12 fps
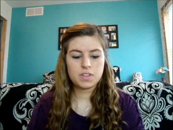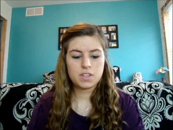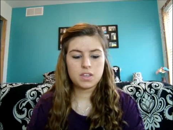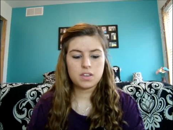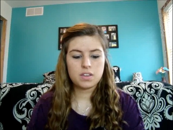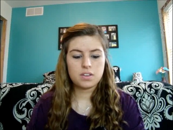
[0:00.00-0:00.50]

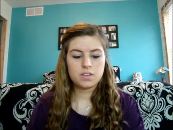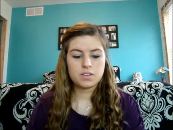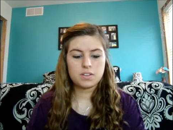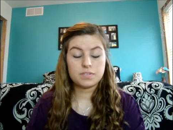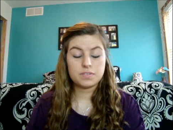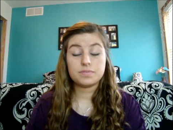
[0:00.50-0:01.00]

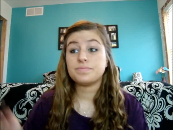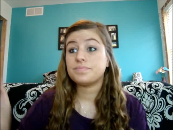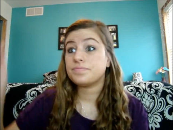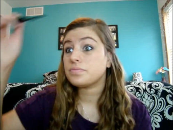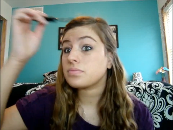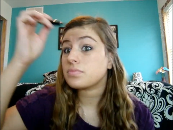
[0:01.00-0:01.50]

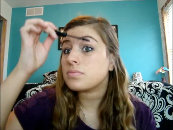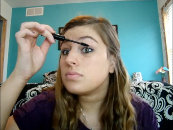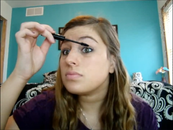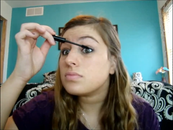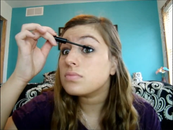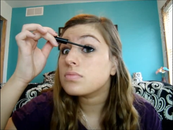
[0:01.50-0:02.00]

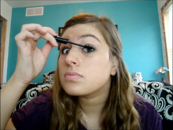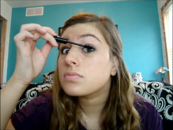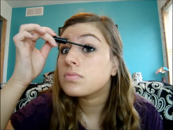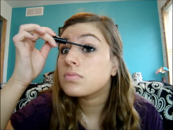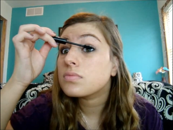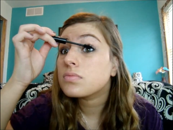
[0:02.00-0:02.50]

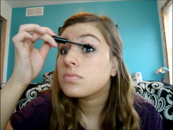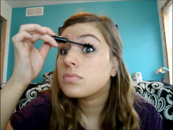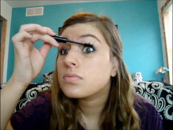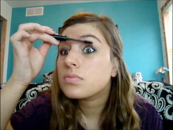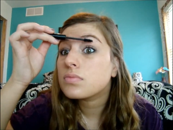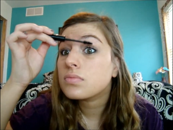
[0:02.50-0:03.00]

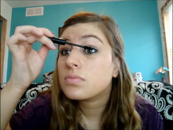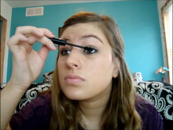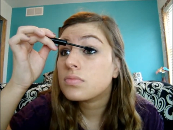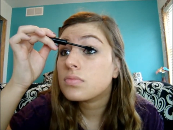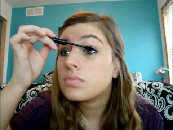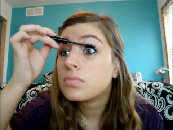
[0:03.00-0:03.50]

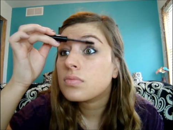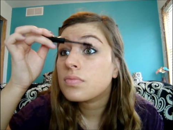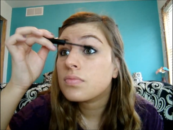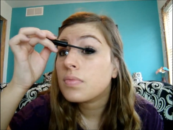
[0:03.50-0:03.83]
Nobody speaks.